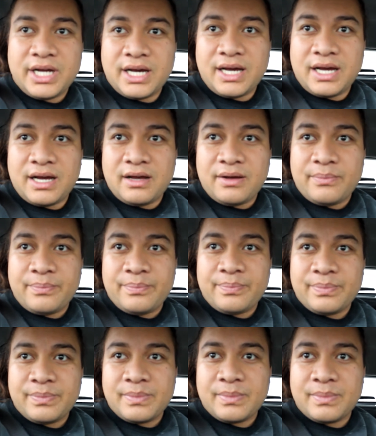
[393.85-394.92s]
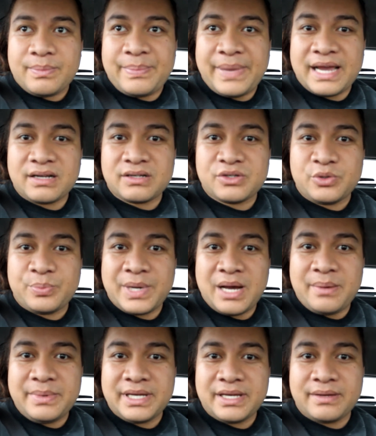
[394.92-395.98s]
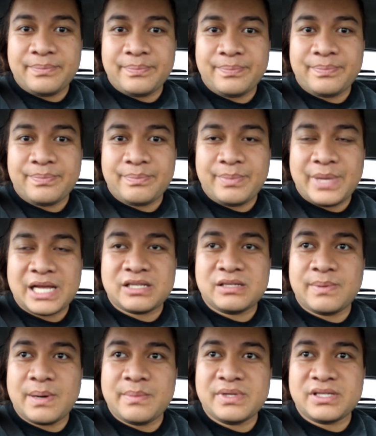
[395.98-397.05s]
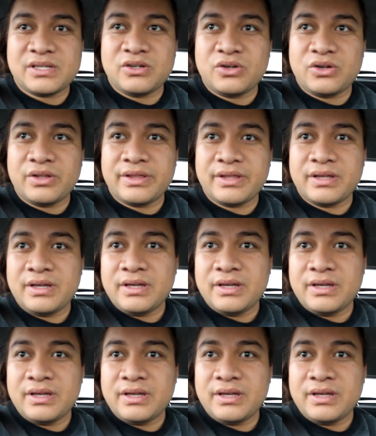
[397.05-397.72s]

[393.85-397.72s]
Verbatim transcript: Um, back to Palmy, back to Palmerston North.